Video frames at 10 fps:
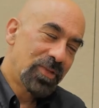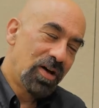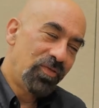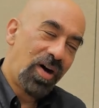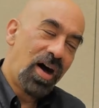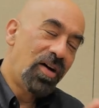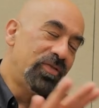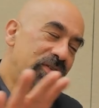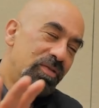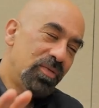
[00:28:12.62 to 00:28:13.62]

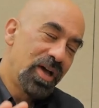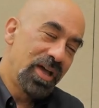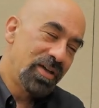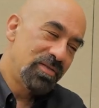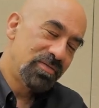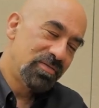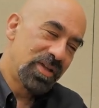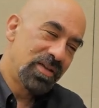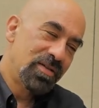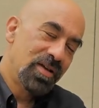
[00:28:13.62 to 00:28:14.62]
evolved in a way and
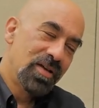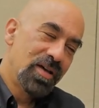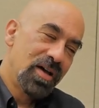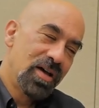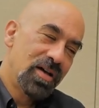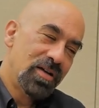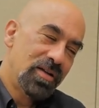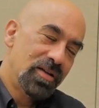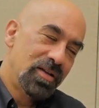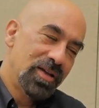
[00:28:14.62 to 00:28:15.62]
that,
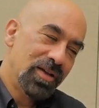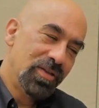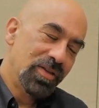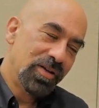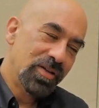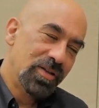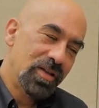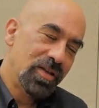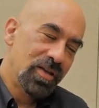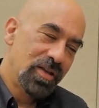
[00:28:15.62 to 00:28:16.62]
as
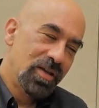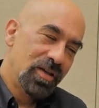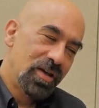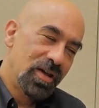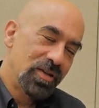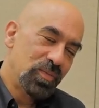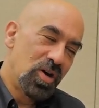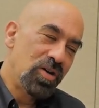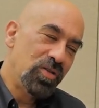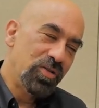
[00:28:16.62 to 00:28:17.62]

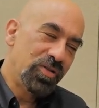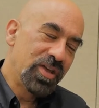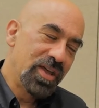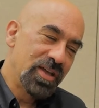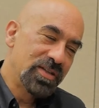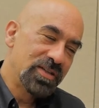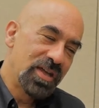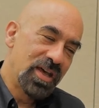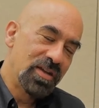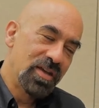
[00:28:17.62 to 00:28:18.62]
Martin Luther King has
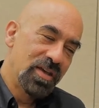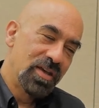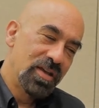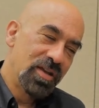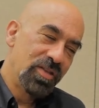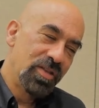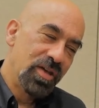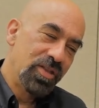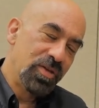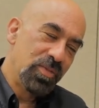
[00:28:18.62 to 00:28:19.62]
said, the
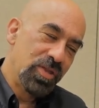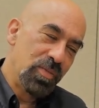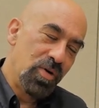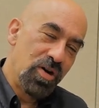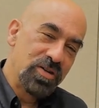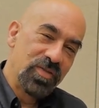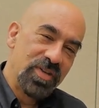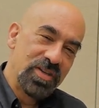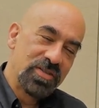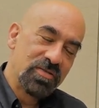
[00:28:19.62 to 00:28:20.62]
march of
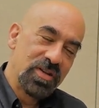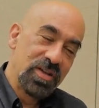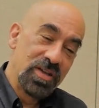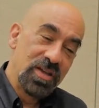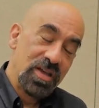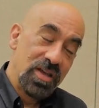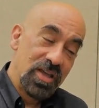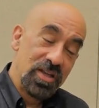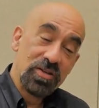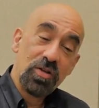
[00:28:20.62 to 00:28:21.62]
history
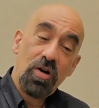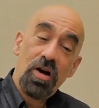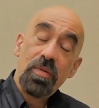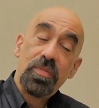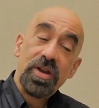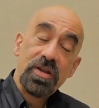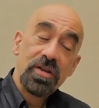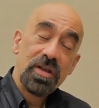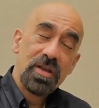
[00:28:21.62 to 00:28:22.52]
is long, but it